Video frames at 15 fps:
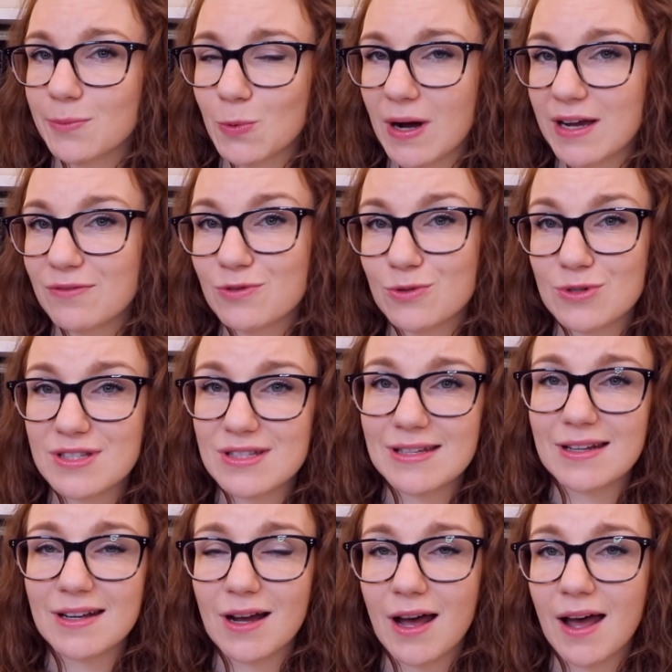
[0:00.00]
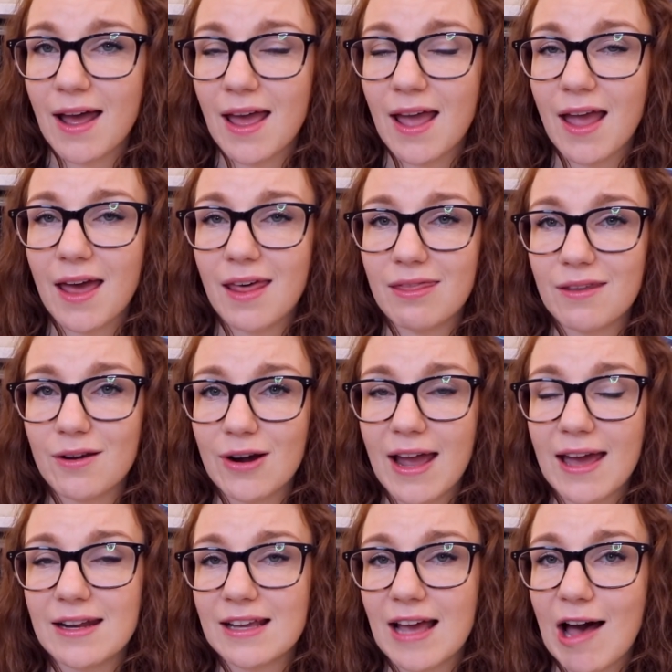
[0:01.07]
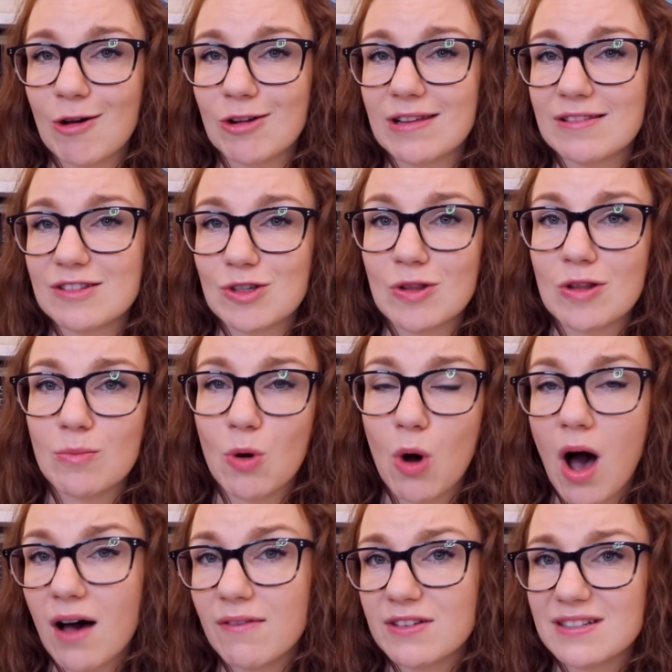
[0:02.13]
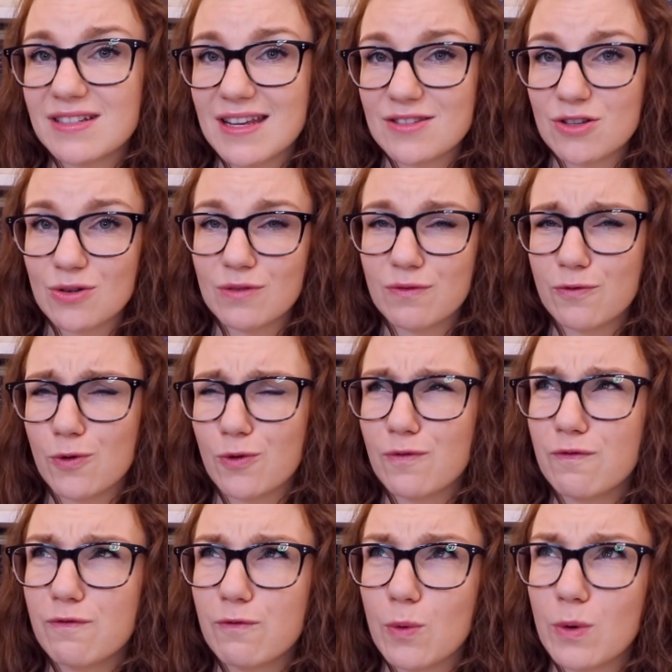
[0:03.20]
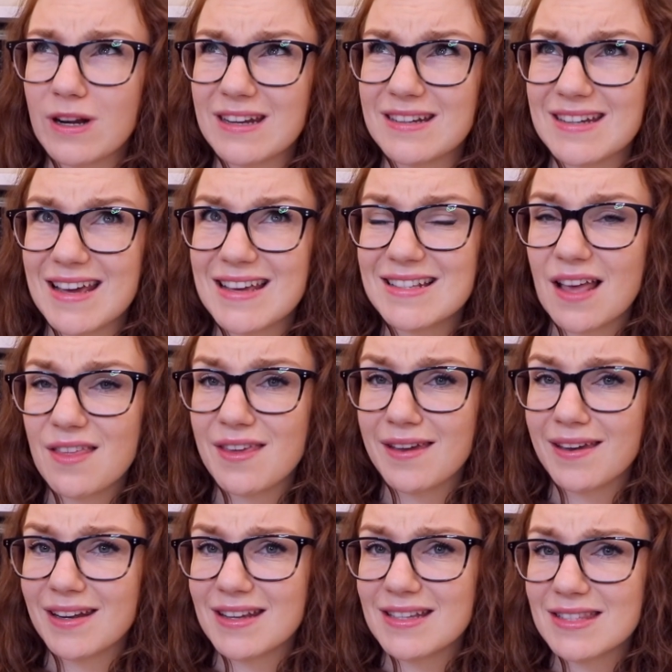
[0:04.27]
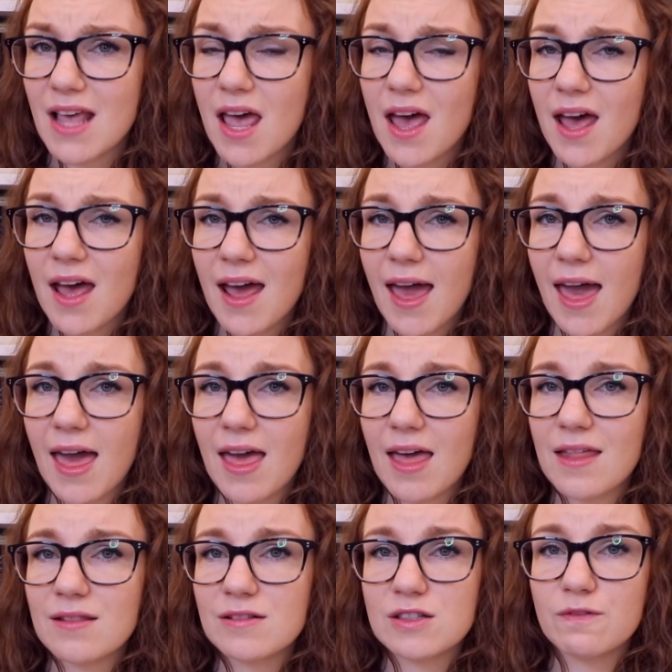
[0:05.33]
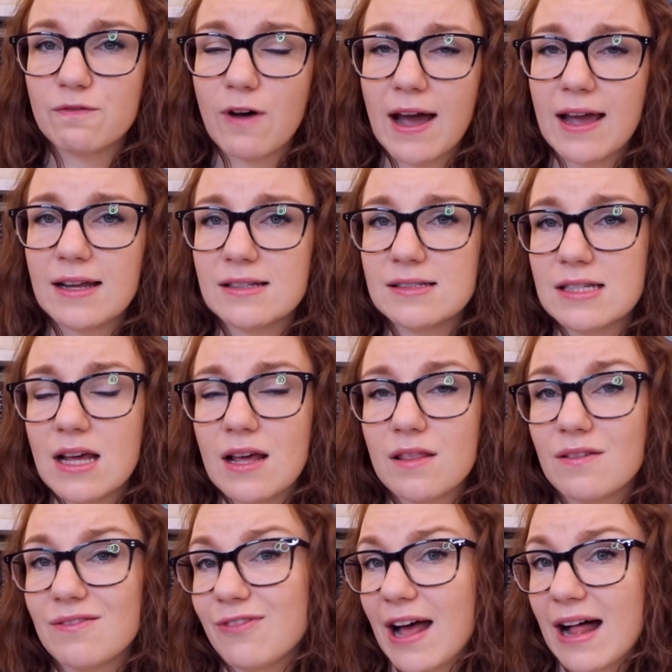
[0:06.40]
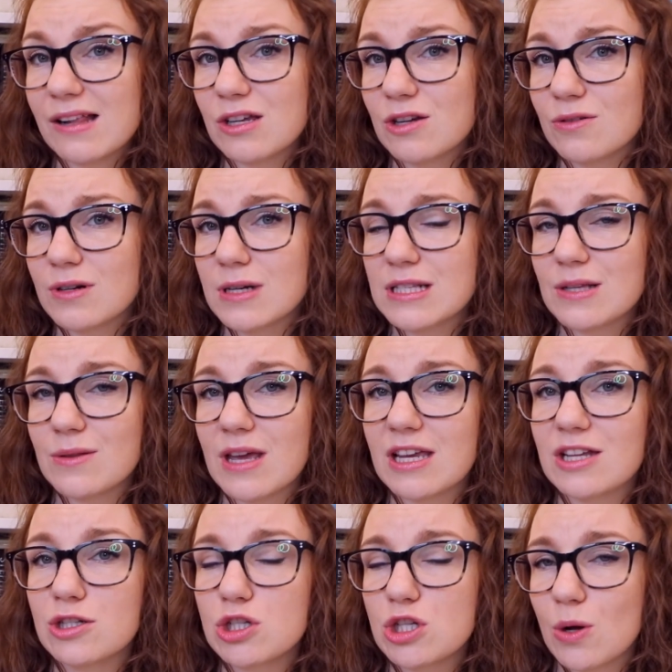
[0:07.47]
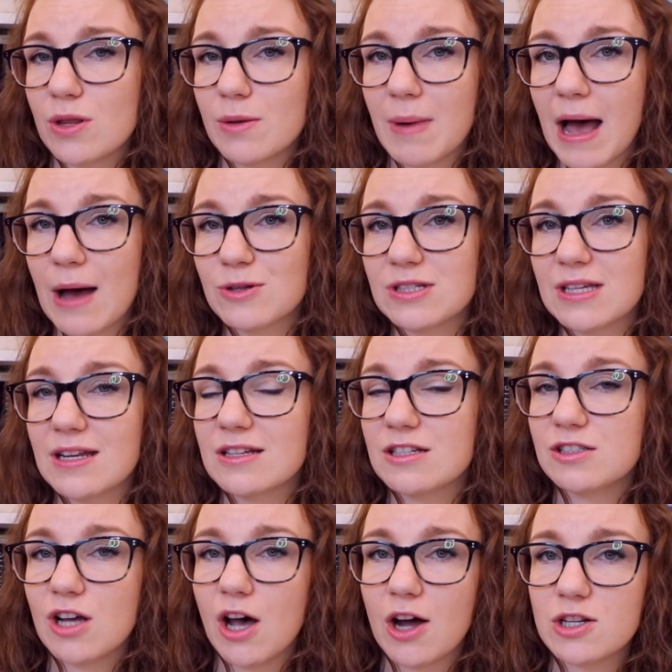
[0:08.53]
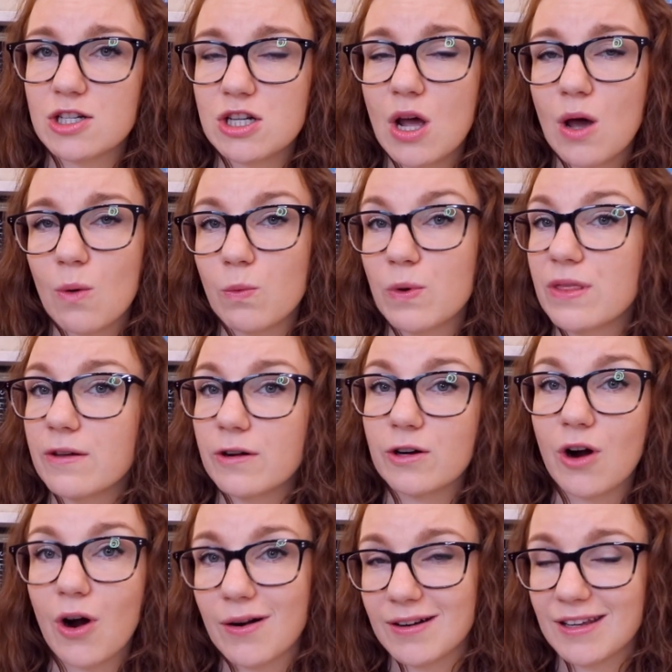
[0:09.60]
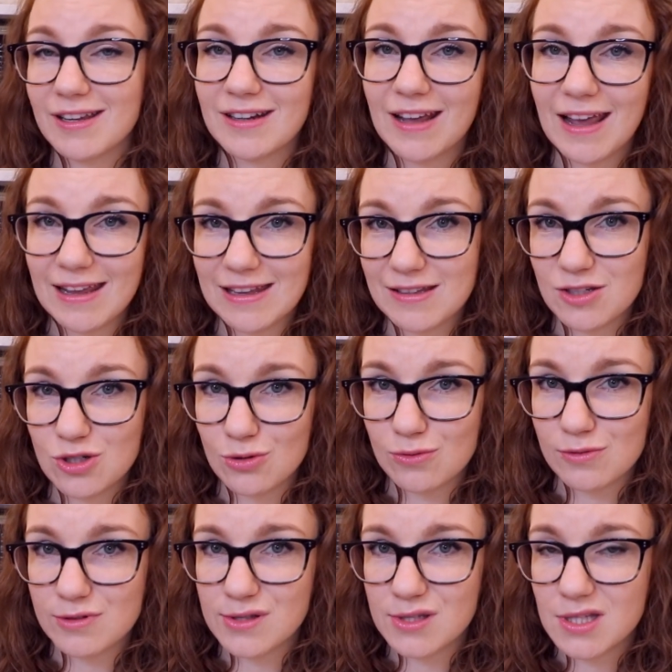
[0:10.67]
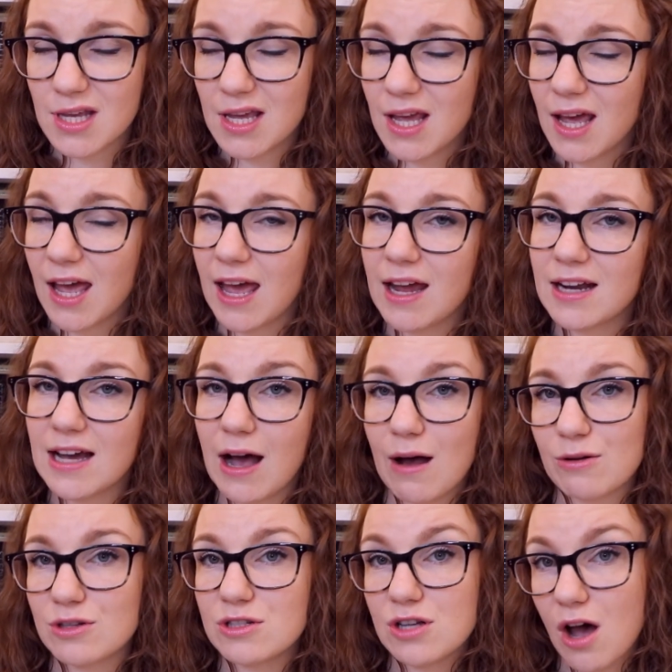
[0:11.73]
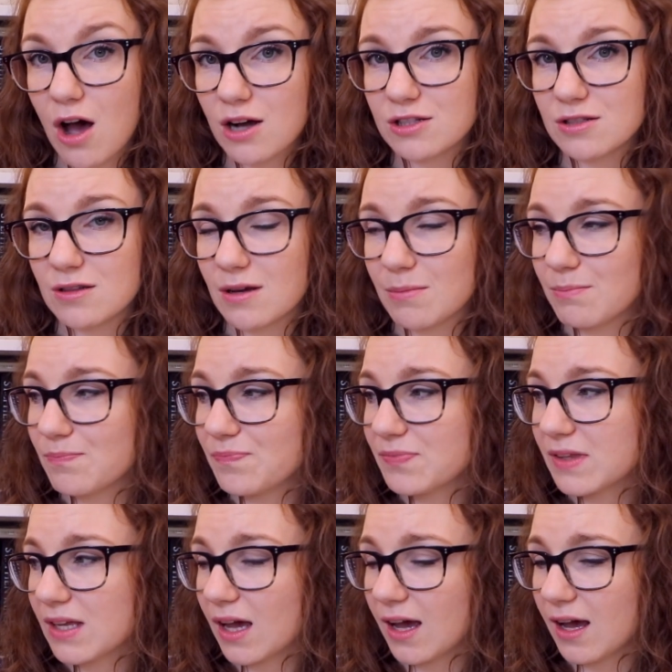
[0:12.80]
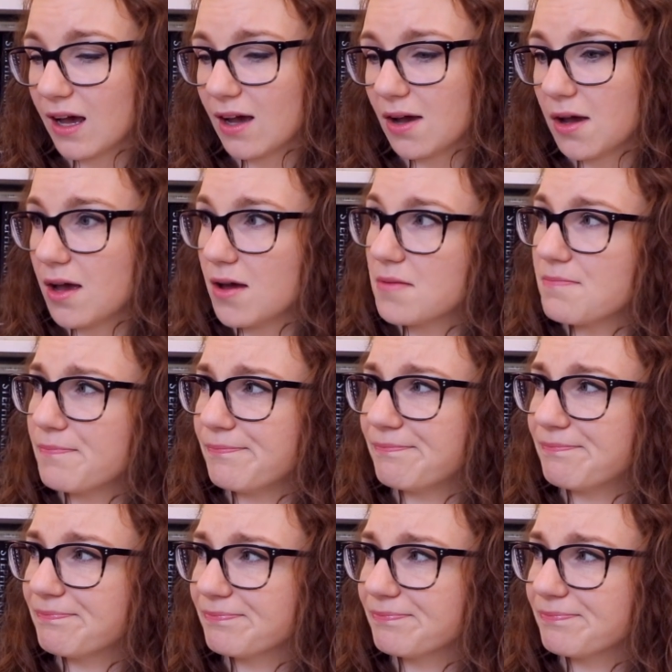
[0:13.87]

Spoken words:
wife Christina, and they're heading out into the Mojave Desert for 40 days, I think it is, and to find the Valkyries so they can show them how to get in touch with their guardian angels and how to talk to them. I